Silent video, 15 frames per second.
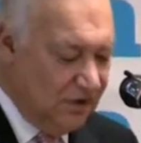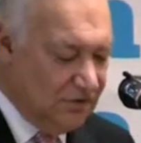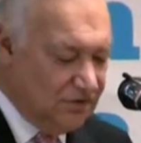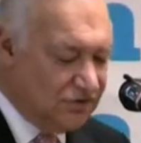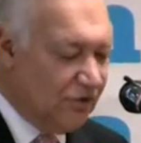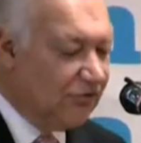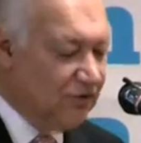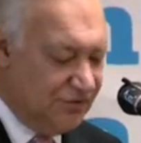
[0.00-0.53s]

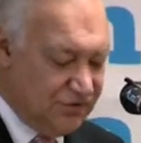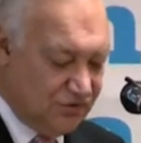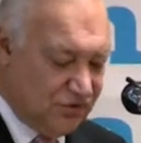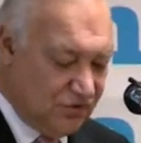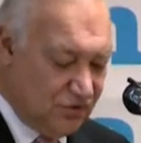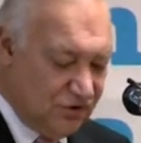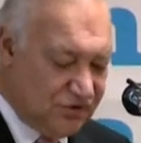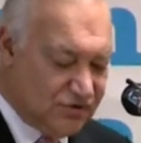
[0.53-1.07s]
Cheryl is a
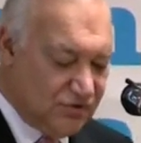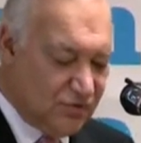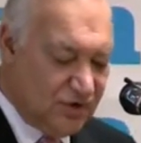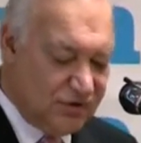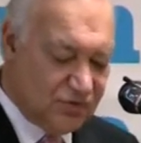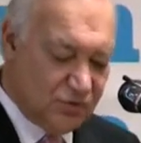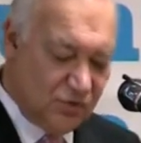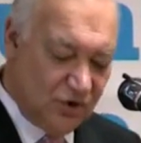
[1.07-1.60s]
nurse who
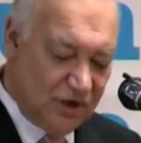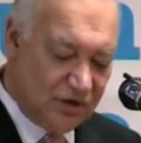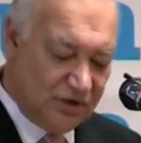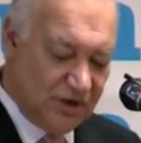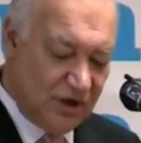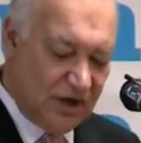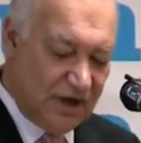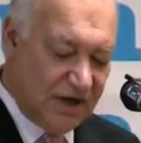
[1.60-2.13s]
has worked
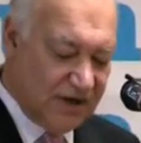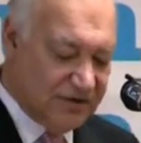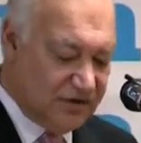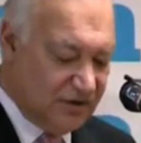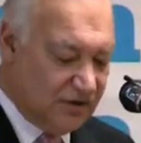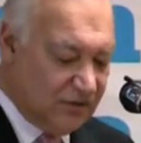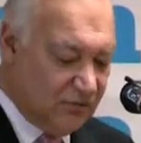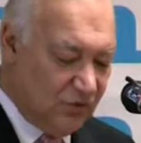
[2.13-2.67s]
as
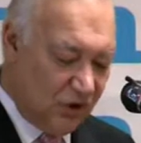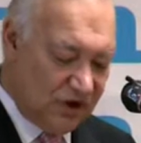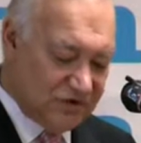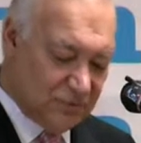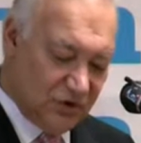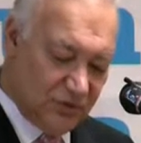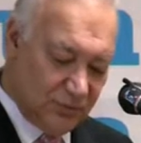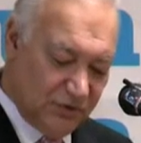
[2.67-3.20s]
a
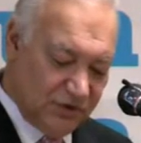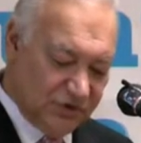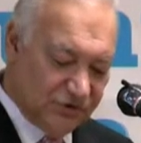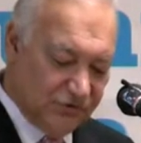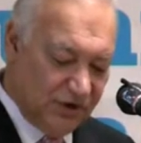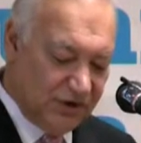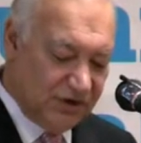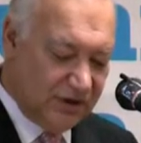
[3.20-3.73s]
hospital
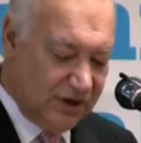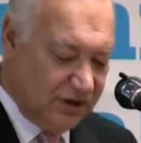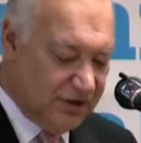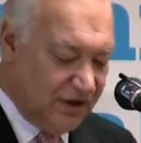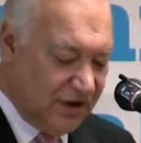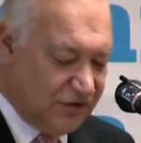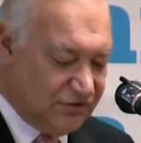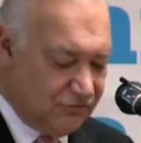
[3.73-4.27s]
administrator and
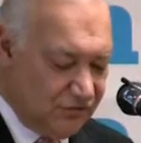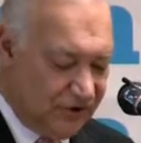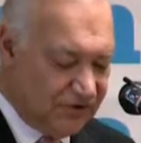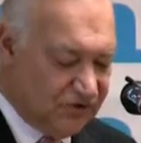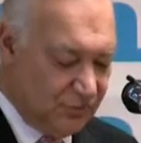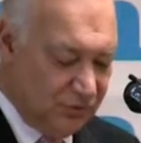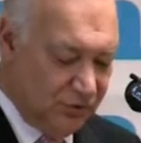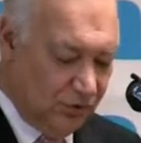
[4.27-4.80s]
now
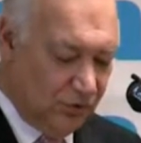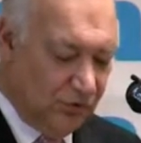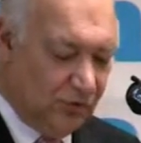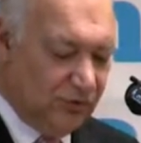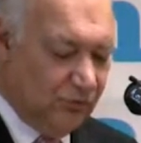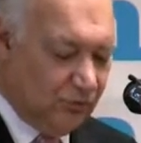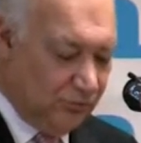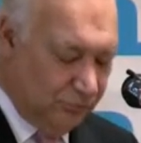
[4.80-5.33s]
directs the
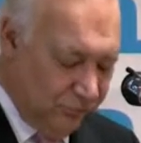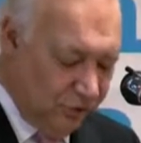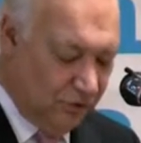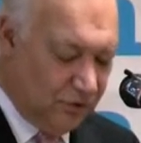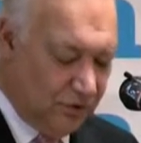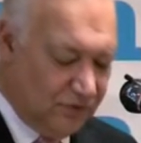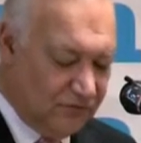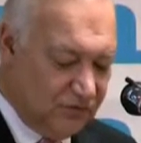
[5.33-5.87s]

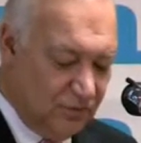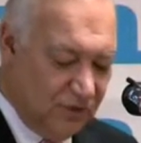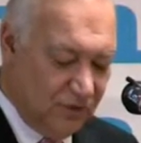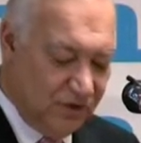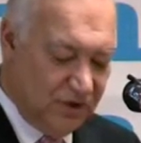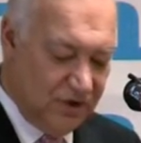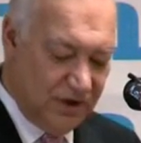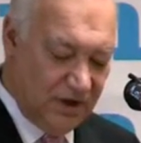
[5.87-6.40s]
Bureau of
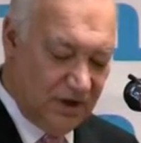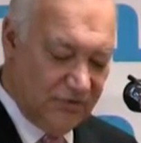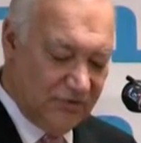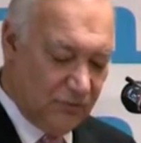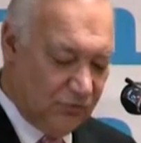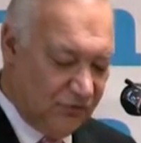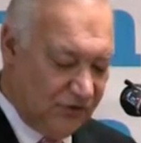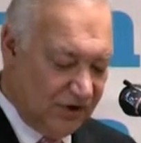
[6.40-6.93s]
Community Health
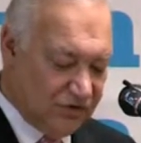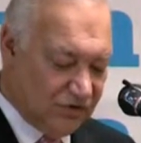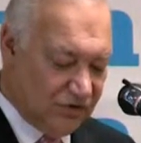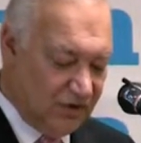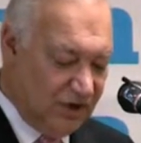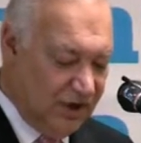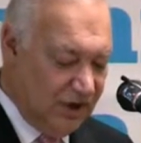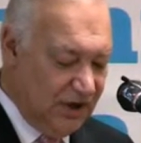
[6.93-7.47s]
and
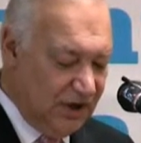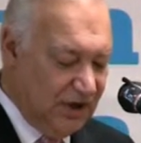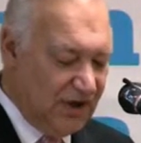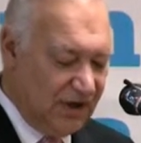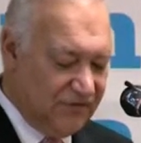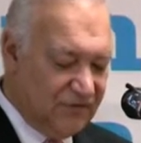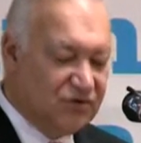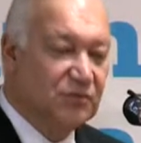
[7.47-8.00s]
Prevention
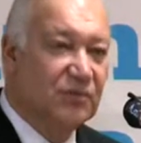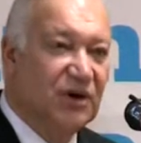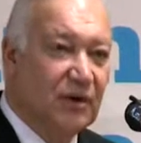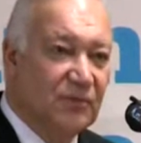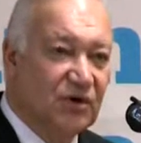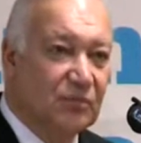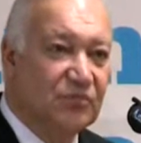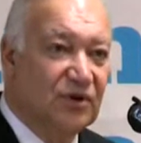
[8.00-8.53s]
at the
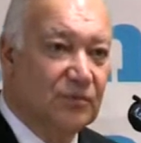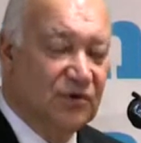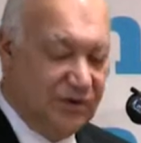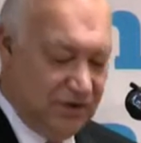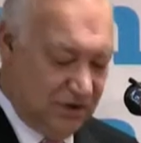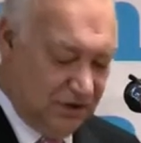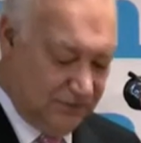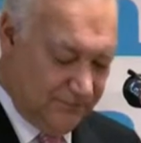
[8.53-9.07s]
Department of
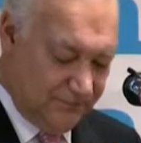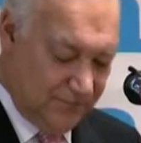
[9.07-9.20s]
Public Health.